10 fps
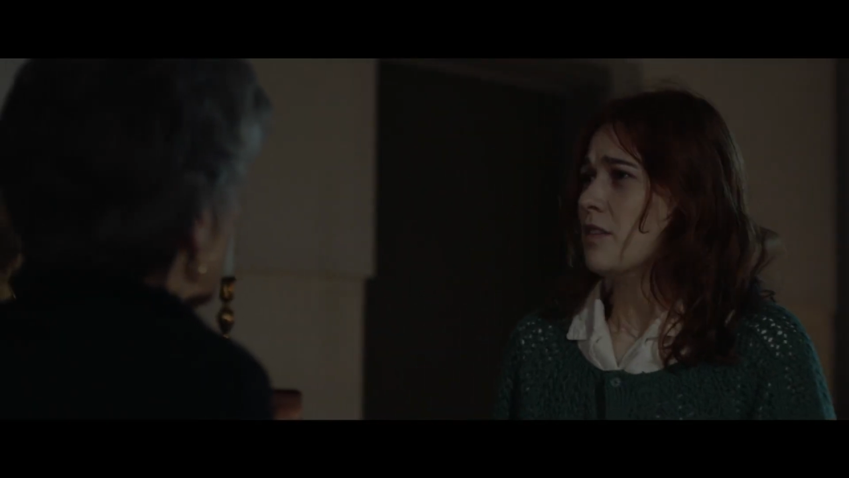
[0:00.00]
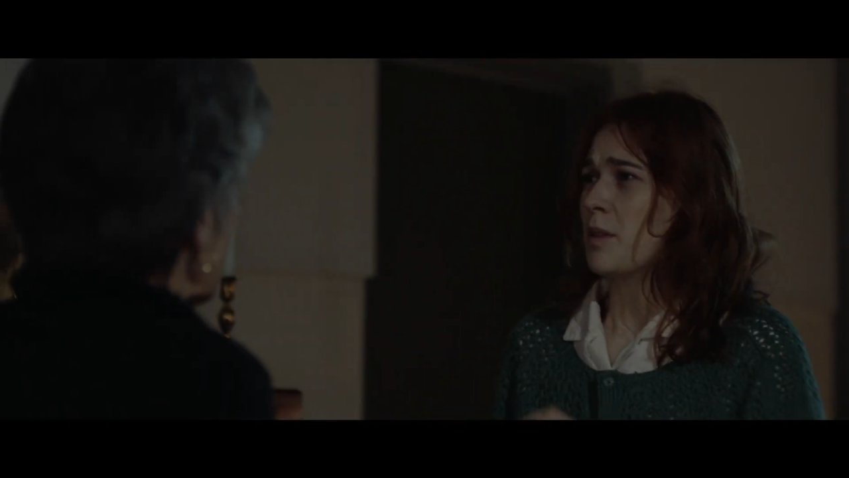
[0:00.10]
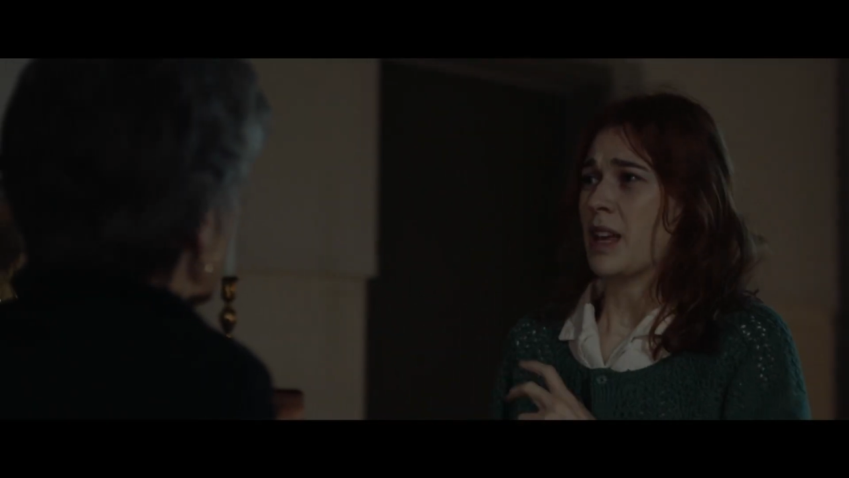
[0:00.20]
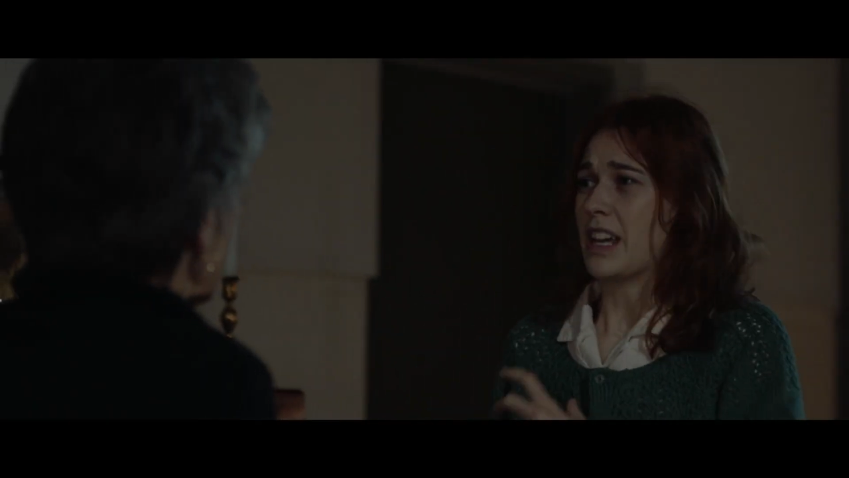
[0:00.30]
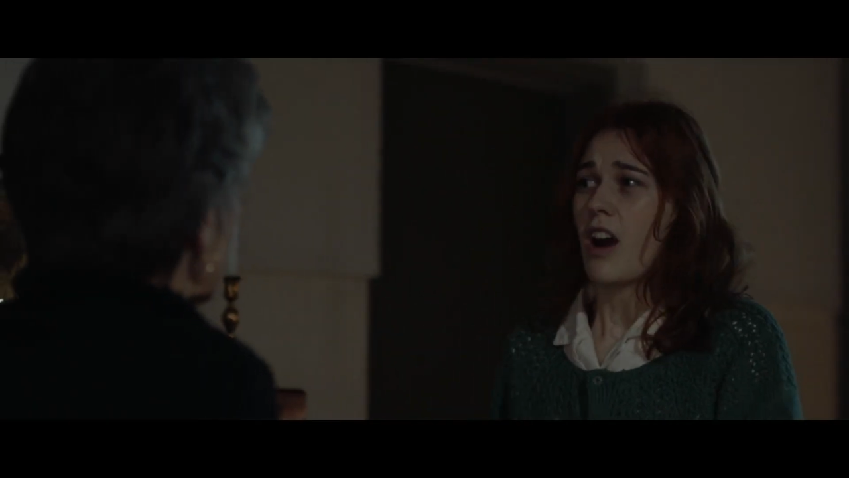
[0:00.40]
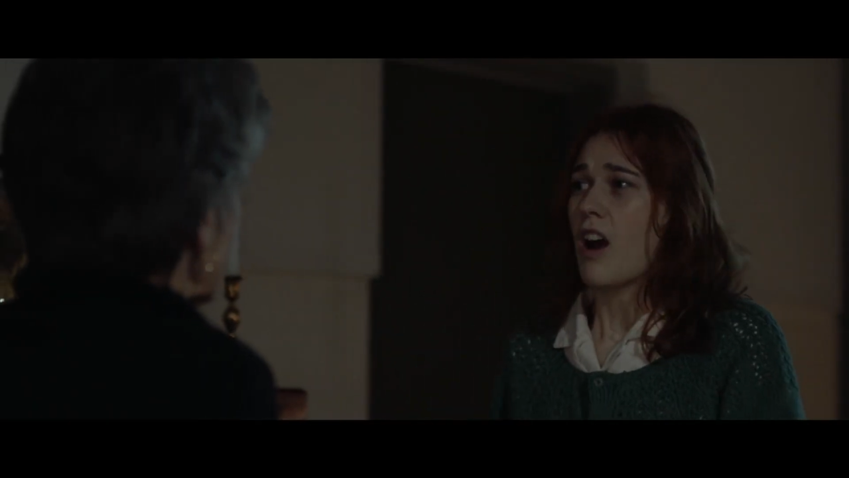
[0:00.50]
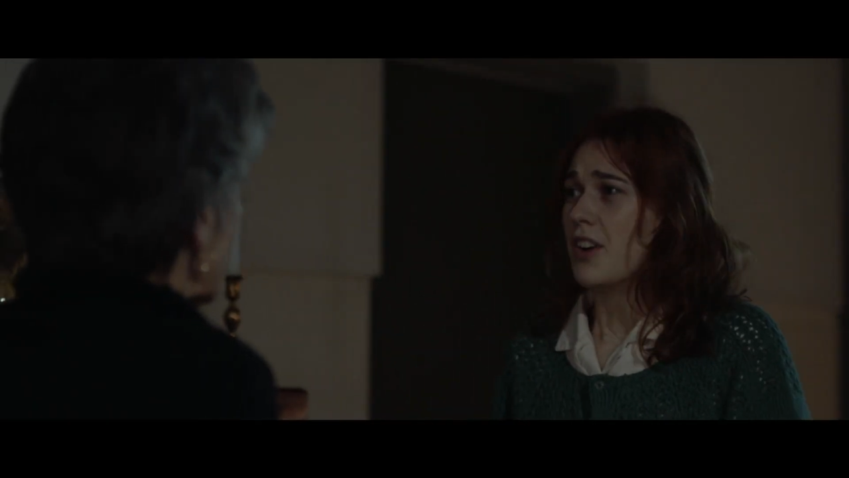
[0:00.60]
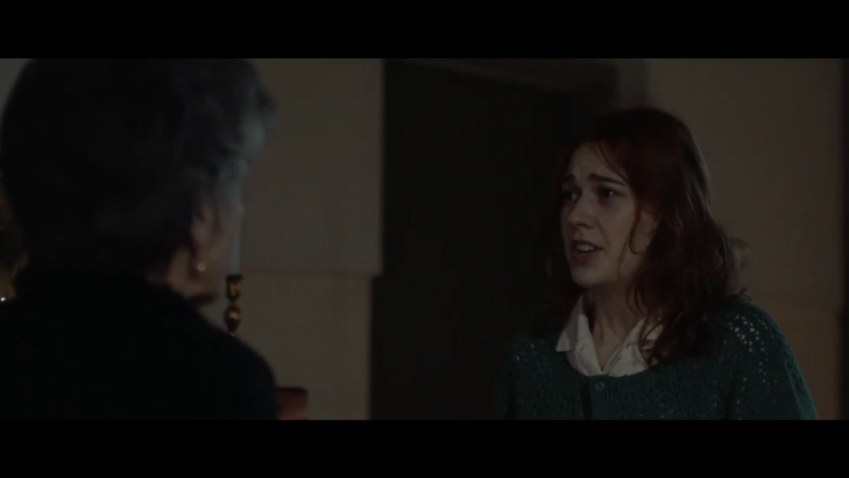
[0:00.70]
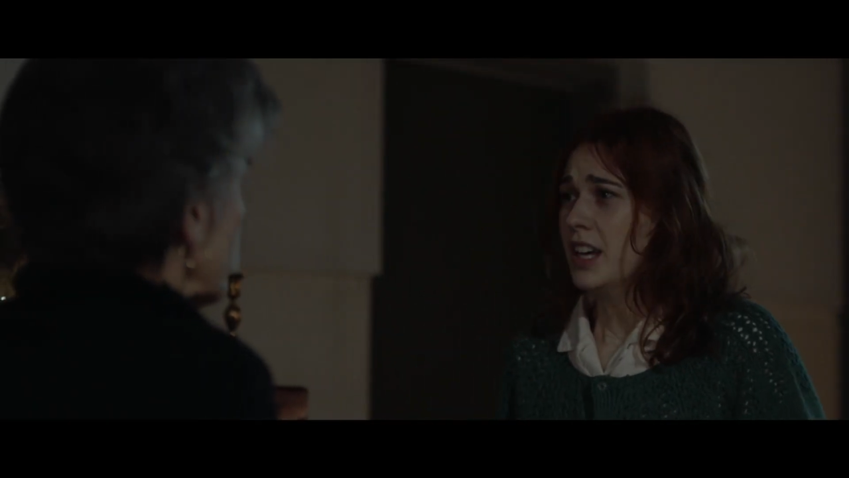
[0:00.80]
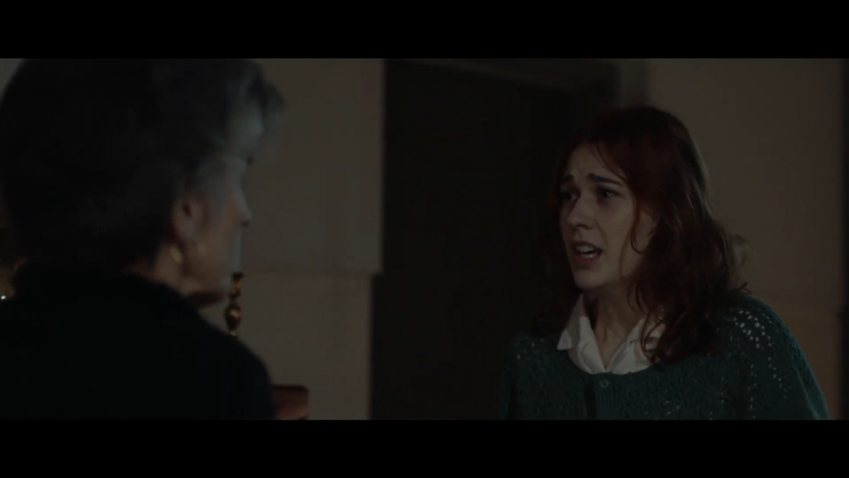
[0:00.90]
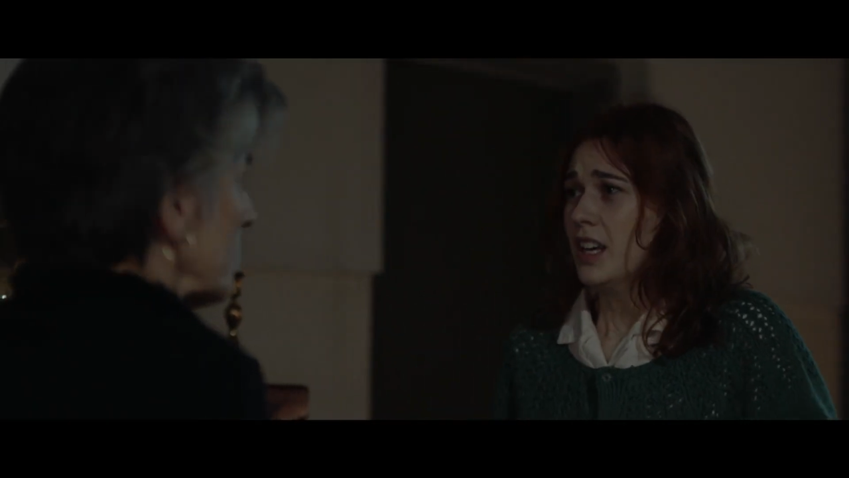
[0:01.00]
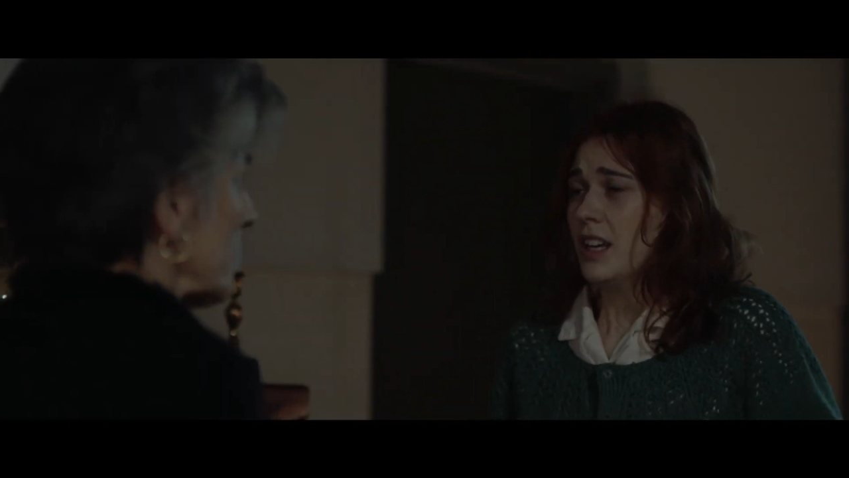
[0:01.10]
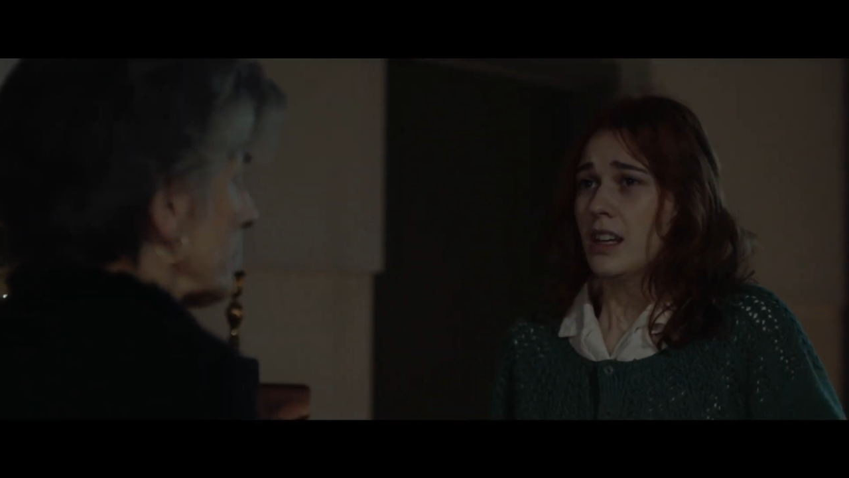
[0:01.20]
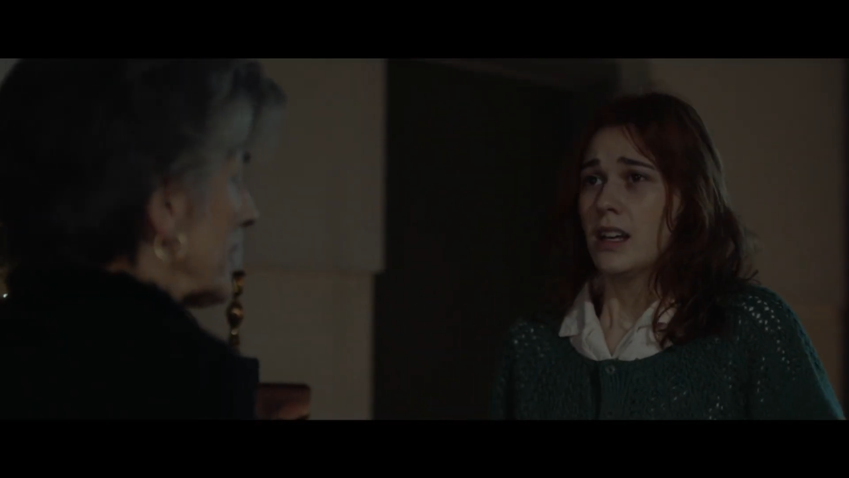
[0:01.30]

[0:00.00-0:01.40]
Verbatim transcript: from like God? What